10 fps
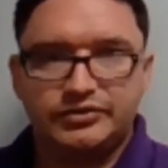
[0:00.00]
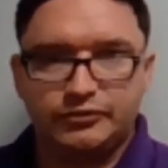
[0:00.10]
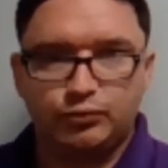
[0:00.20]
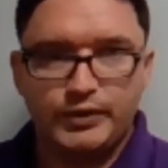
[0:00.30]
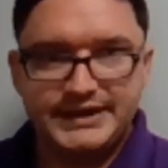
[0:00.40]

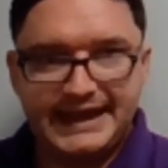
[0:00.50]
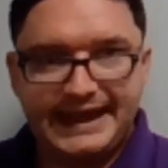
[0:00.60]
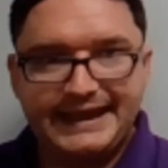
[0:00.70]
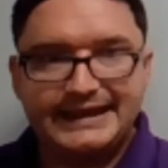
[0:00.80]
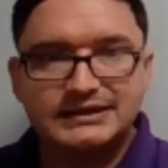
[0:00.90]
This
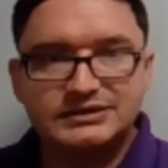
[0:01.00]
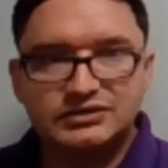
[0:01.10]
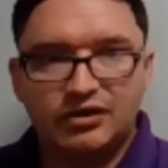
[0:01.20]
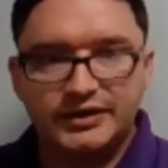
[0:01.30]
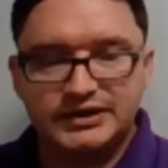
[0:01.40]

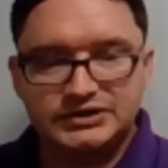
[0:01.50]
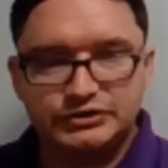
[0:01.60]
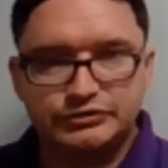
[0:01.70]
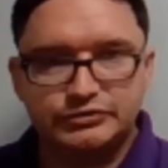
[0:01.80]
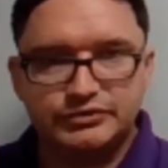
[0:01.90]
weekend, I need to
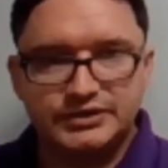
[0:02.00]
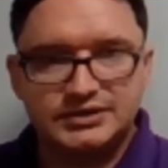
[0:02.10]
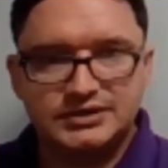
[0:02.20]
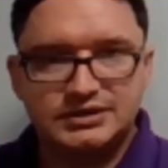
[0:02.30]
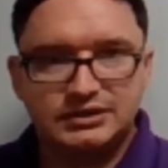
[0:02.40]
do
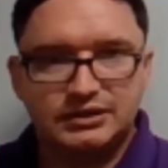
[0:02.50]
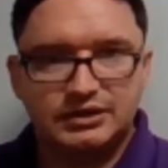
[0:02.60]
the